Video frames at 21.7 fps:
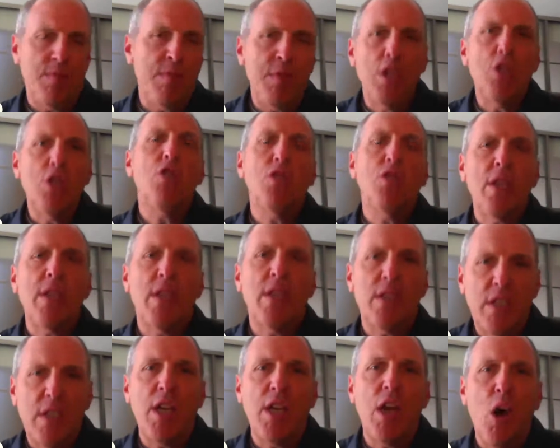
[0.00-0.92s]
usually the
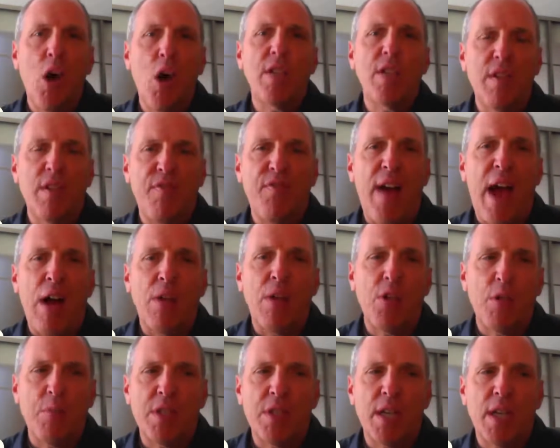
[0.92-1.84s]
CEO is the
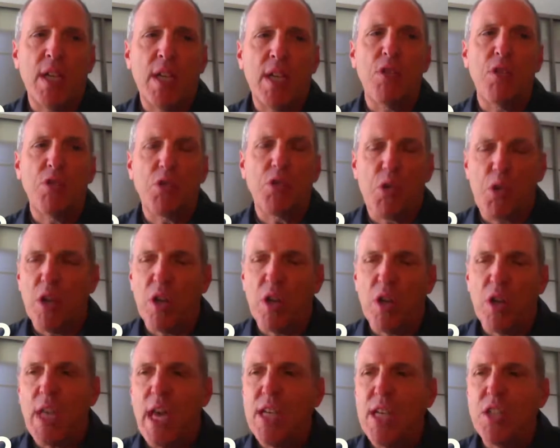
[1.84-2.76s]
founder, particularly in those early
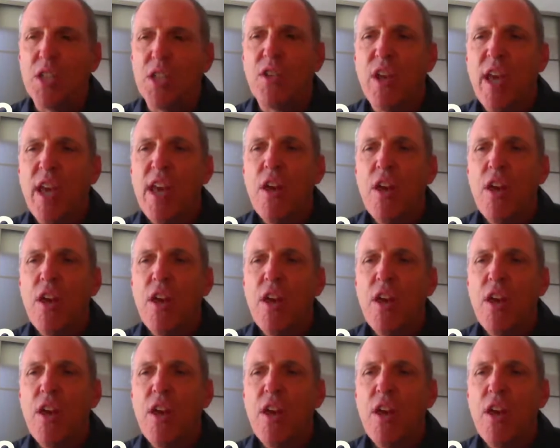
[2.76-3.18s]
stages.